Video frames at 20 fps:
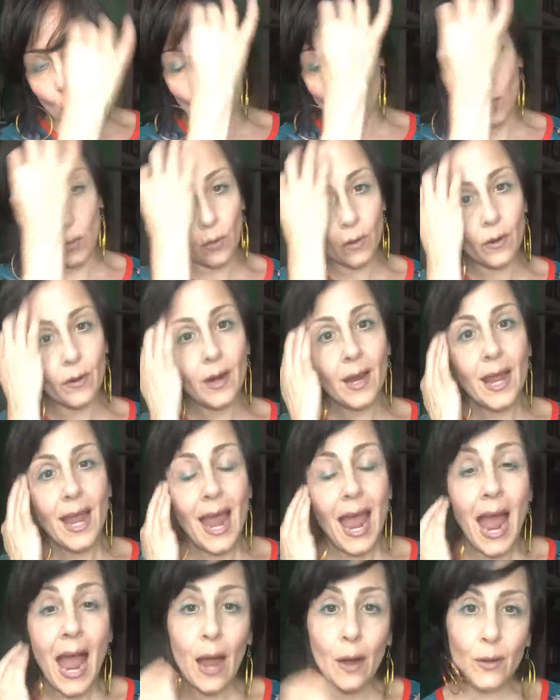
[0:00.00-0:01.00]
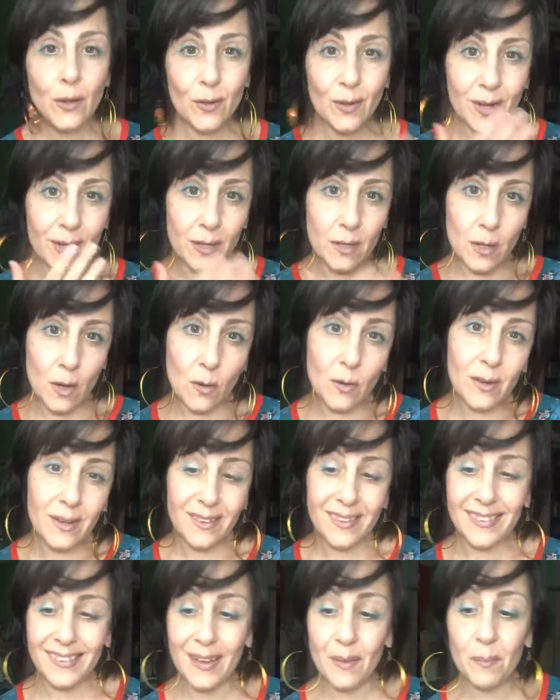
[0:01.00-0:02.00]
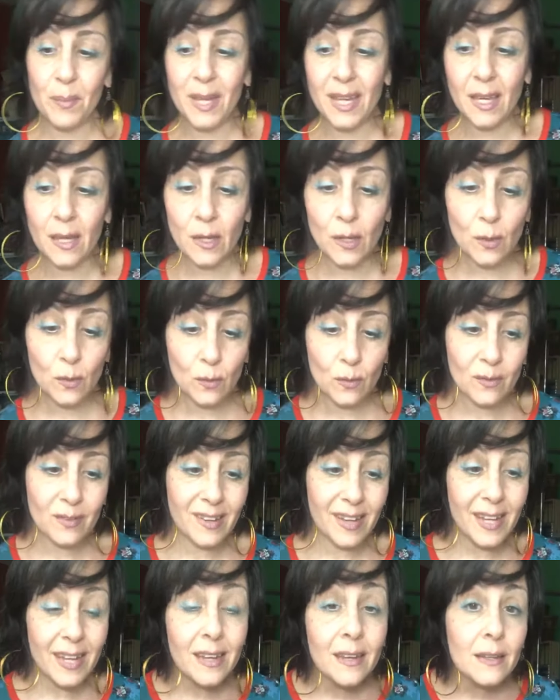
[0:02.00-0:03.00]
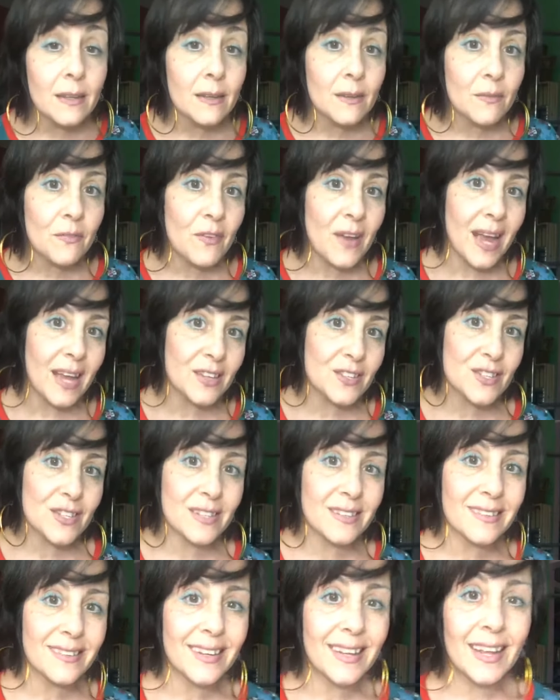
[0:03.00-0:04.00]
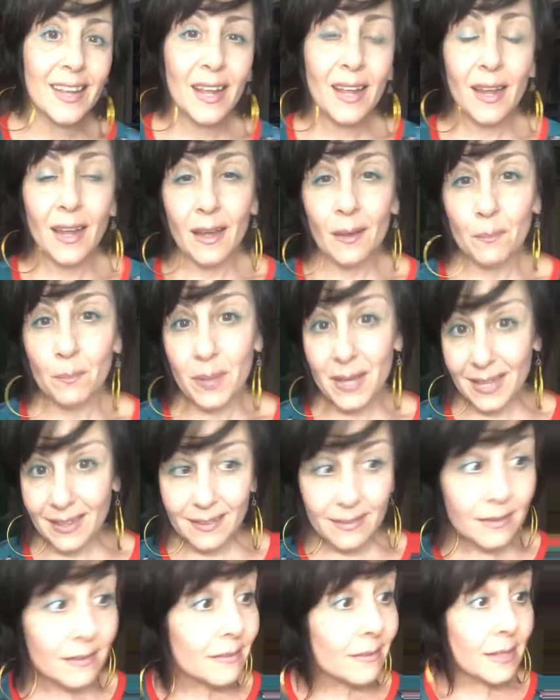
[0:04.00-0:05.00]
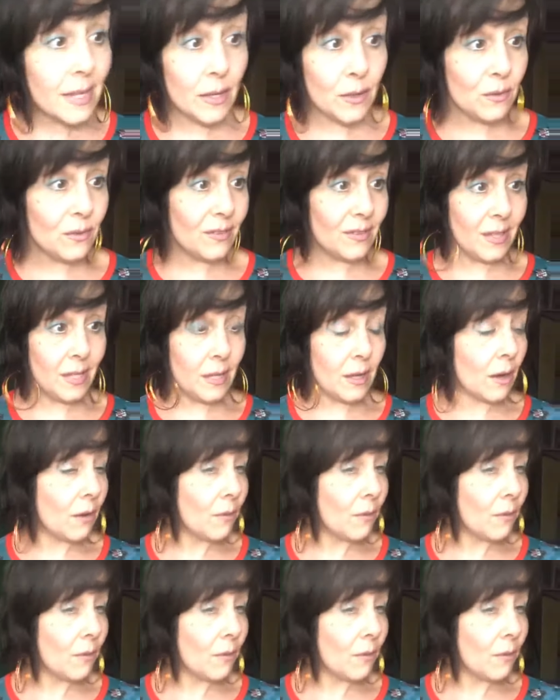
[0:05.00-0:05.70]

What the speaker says: or how you can notice it being used in fashion pieces that you see